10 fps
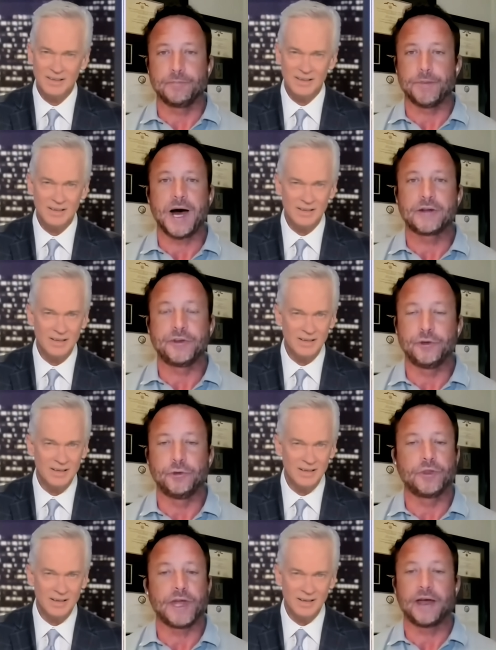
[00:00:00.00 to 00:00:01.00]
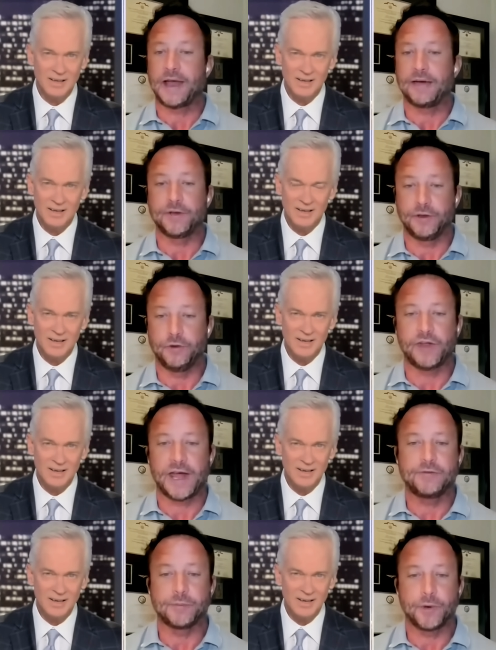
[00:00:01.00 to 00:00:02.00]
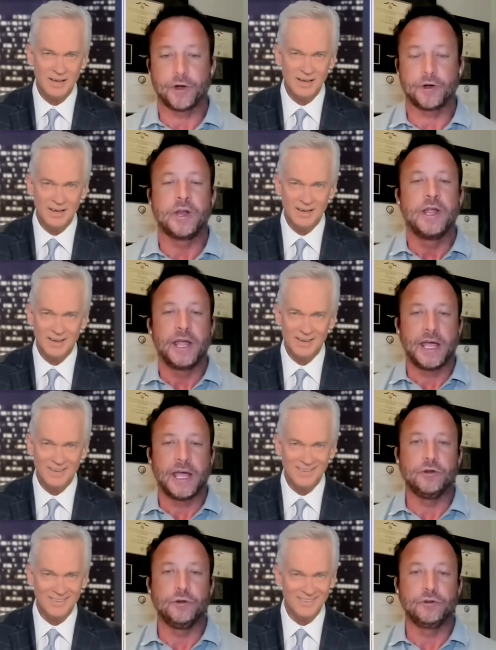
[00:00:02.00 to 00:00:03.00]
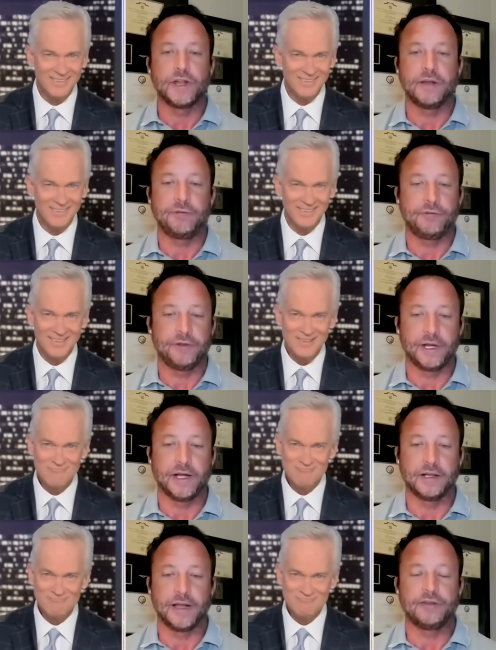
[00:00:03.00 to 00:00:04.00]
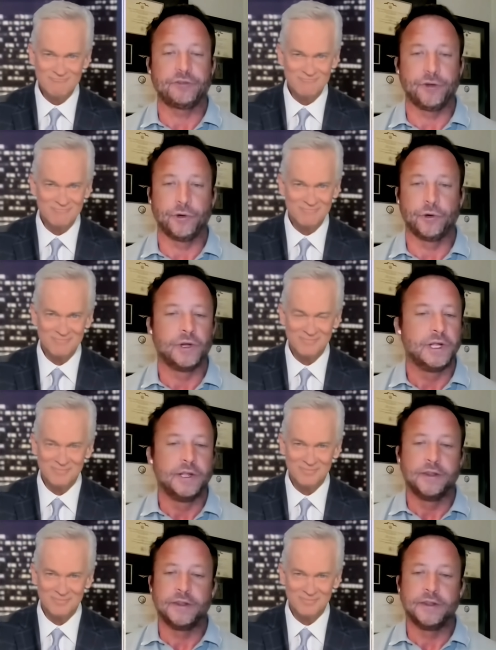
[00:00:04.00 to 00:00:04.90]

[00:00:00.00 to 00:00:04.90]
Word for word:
Speaker 1: at Mach 2 without having to use afterburner and use less uh, less fuel.